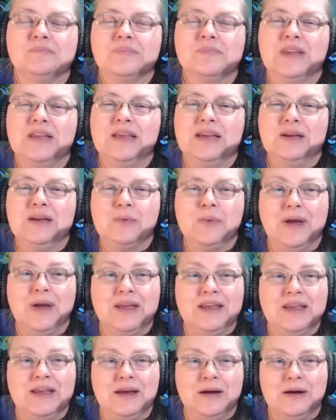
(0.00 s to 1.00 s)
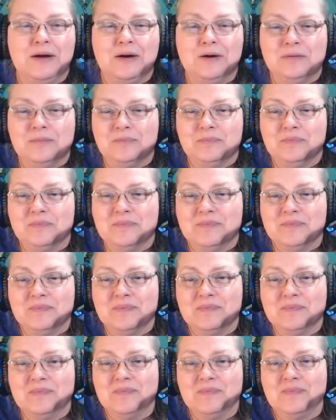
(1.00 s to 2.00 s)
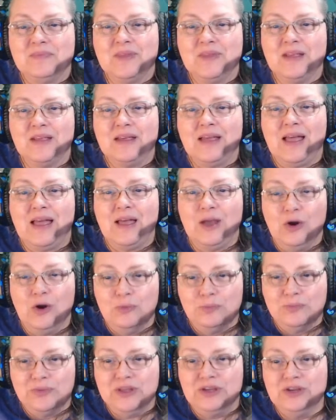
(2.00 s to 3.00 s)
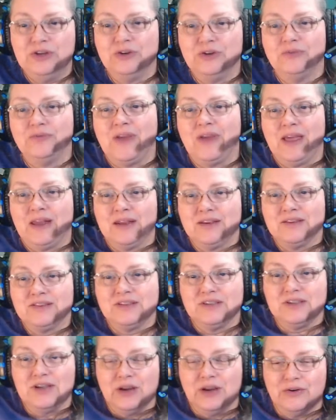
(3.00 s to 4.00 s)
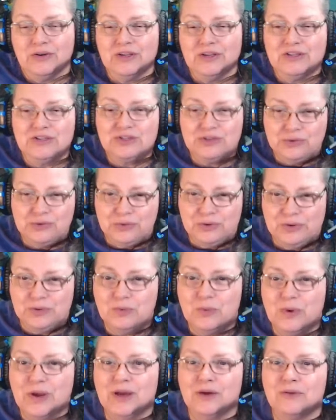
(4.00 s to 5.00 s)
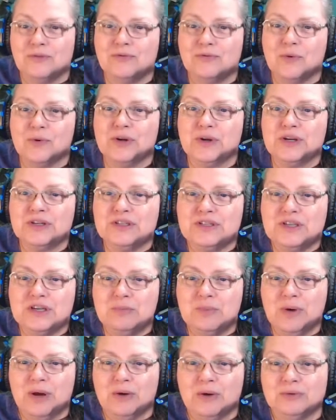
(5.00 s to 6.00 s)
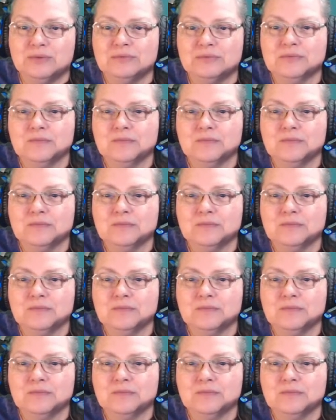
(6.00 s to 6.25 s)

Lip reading: anyway, I hope that your vallisneria is doing well for you, T-Bone.